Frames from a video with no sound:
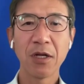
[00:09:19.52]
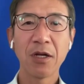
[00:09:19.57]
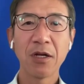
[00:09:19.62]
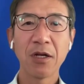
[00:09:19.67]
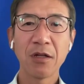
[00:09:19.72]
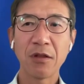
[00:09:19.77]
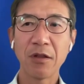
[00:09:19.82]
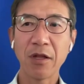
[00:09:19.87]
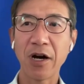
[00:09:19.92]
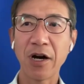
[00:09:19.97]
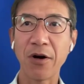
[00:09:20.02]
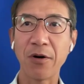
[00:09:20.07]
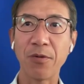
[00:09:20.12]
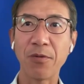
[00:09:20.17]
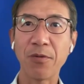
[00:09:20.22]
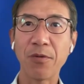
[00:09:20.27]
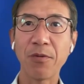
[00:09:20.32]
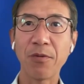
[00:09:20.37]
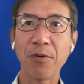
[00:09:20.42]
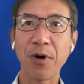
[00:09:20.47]

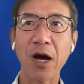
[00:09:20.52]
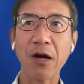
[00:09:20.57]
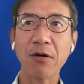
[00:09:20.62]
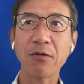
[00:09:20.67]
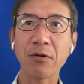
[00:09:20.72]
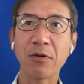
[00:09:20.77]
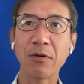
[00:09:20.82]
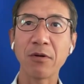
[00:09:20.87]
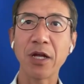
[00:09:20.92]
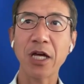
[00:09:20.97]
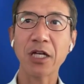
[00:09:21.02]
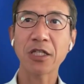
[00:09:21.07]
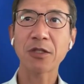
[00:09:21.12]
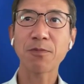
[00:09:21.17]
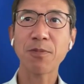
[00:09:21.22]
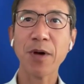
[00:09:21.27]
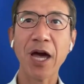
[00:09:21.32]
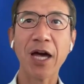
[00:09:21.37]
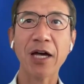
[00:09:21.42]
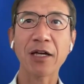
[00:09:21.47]
Now, I would
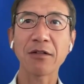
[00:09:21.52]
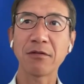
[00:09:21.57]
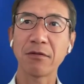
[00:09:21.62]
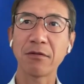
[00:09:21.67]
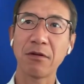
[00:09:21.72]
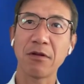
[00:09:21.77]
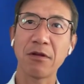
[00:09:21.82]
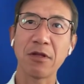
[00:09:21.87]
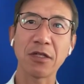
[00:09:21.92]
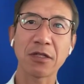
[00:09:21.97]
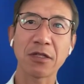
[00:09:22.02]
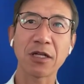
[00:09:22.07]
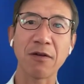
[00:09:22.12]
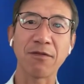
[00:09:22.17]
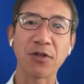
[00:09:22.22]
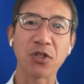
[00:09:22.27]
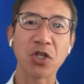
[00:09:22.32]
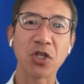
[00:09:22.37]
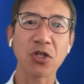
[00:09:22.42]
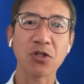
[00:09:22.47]
expand this
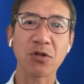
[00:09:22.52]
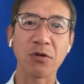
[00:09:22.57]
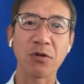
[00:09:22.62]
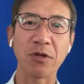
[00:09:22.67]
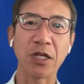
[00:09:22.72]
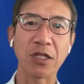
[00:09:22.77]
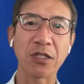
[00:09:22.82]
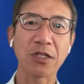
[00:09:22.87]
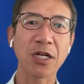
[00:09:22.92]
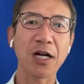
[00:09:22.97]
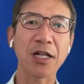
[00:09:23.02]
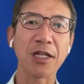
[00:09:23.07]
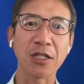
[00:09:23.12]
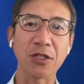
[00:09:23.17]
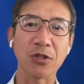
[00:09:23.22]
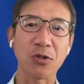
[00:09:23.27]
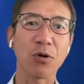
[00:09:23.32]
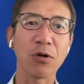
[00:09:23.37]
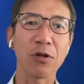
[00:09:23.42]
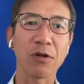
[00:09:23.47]
conversation and
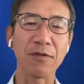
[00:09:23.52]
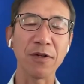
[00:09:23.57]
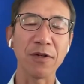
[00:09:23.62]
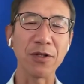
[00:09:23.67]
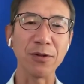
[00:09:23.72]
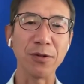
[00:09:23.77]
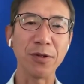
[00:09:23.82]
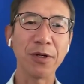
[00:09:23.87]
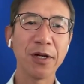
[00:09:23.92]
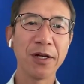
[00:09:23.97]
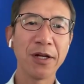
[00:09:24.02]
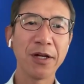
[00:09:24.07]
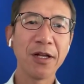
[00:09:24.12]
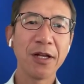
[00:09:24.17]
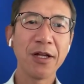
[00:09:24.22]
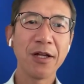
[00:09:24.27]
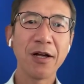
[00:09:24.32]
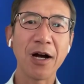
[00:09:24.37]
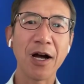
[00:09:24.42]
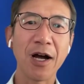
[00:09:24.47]
challenge all of you.
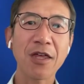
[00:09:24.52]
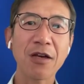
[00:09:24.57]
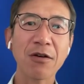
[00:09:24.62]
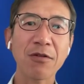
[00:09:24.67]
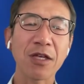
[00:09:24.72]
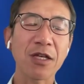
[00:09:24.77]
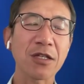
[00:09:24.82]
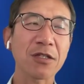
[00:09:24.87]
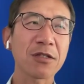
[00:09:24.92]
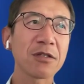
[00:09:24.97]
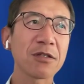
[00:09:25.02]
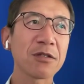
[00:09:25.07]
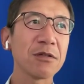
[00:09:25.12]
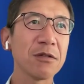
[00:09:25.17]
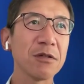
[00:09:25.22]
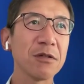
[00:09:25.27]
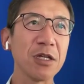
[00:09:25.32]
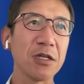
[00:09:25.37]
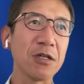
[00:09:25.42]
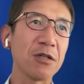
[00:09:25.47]
I think this
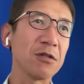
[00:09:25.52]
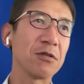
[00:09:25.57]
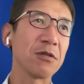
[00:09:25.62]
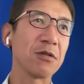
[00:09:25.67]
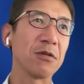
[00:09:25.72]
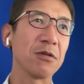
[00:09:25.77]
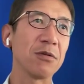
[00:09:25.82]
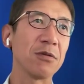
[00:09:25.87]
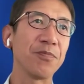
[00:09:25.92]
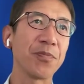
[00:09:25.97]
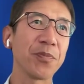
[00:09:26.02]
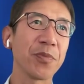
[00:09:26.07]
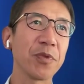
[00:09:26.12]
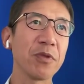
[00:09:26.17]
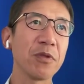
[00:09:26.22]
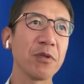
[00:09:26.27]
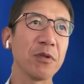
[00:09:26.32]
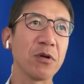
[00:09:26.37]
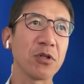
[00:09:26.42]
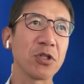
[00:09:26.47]
is,
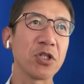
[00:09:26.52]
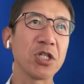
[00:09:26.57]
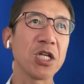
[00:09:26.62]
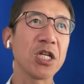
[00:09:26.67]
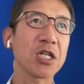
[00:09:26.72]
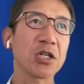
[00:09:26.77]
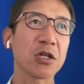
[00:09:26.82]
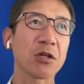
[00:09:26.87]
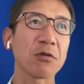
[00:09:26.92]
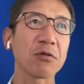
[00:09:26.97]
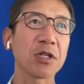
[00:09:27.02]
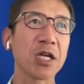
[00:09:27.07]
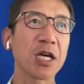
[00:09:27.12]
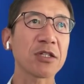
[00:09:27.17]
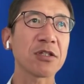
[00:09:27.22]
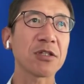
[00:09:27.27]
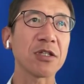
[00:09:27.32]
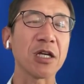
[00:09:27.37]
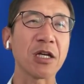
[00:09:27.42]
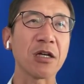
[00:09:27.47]
genetic
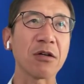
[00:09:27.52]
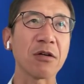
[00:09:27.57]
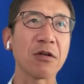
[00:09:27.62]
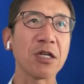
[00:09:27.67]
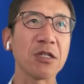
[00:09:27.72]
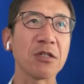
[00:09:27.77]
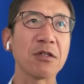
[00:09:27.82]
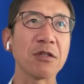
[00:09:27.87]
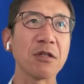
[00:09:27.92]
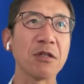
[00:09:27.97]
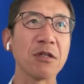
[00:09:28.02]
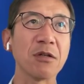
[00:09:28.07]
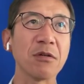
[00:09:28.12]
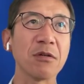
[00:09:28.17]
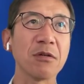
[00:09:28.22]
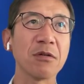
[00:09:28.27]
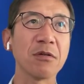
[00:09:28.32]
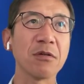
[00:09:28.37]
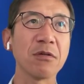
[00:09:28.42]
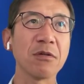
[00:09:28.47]
testing is
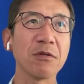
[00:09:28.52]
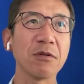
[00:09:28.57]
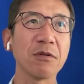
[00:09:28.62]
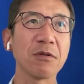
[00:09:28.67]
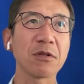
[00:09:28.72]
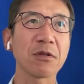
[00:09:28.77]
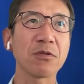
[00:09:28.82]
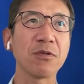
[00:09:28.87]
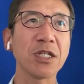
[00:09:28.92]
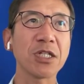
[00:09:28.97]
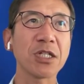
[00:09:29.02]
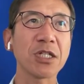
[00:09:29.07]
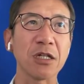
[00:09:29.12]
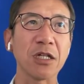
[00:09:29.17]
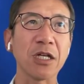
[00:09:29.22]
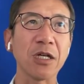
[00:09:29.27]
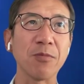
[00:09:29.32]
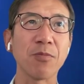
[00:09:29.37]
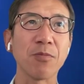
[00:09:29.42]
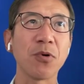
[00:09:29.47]

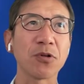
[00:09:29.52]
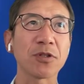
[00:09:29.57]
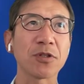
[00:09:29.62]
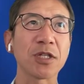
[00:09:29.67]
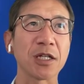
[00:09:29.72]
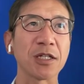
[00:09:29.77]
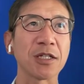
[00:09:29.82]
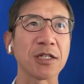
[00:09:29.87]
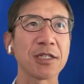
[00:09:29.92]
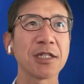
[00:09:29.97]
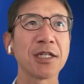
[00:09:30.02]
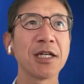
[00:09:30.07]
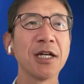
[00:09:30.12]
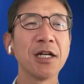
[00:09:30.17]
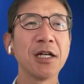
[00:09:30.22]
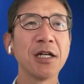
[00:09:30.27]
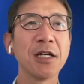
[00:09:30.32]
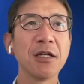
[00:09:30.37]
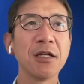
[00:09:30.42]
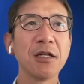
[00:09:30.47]
critically important.
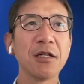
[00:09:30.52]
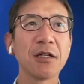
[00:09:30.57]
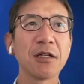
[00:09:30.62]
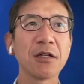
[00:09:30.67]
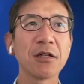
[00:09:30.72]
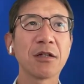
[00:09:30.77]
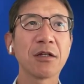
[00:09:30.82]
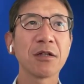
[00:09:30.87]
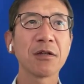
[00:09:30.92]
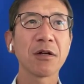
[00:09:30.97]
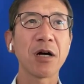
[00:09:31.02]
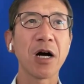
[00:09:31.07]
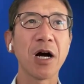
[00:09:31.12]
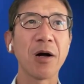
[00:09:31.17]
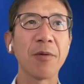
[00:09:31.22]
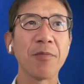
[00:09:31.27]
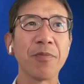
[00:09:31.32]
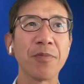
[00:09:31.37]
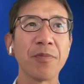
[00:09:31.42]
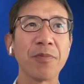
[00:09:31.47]

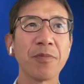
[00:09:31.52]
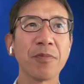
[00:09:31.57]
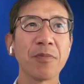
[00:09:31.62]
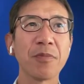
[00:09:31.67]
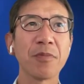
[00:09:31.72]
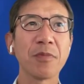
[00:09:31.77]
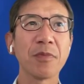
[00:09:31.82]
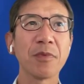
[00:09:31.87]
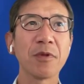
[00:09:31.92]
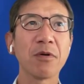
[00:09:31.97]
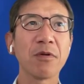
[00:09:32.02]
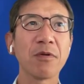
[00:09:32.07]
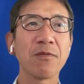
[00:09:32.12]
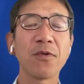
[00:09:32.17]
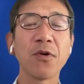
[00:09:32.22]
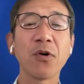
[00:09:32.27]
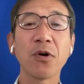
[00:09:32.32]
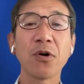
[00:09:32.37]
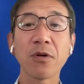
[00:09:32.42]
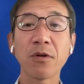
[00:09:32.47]
No,
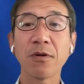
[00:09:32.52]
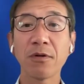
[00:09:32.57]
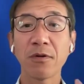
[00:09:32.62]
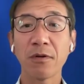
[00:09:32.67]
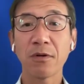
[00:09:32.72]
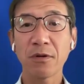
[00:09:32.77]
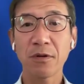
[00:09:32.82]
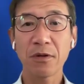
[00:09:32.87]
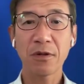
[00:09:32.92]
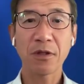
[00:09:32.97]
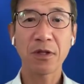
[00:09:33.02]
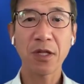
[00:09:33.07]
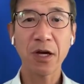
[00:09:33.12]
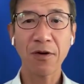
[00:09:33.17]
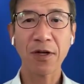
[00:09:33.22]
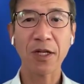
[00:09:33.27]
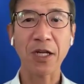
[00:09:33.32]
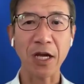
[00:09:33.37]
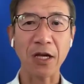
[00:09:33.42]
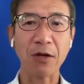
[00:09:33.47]
for
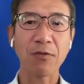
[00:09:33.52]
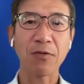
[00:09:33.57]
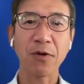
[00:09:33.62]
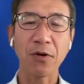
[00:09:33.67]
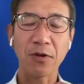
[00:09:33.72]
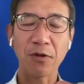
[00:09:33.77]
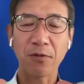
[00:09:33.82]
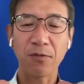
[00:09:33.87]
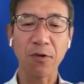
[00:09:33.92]
nowadays, for the